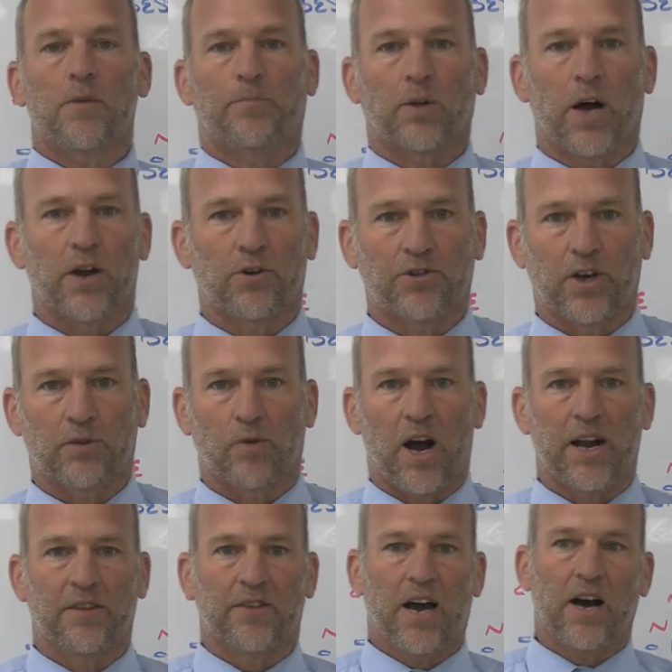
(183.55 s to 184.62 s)
Players can
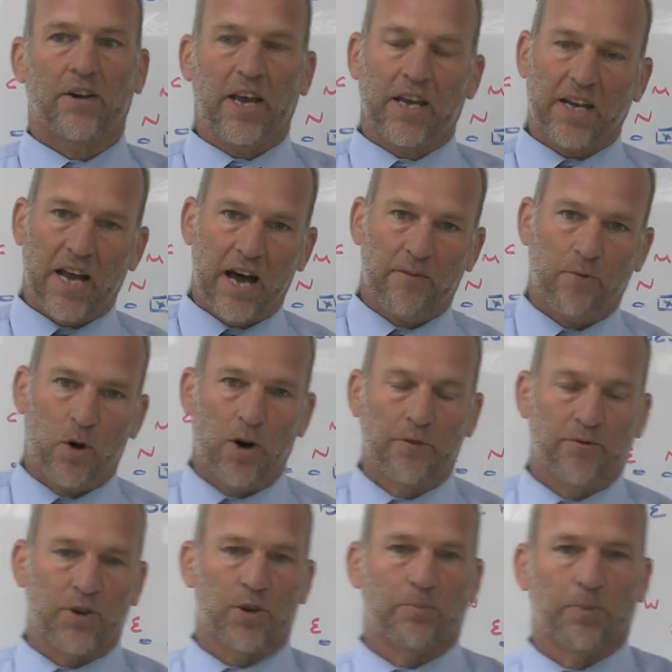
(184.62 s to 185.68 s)
write it down. They can have
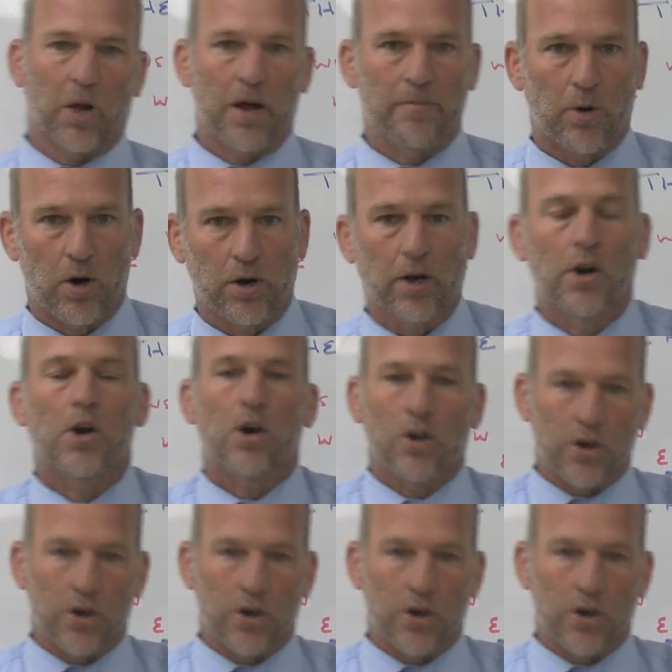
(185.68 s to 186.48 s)
one for your playbook.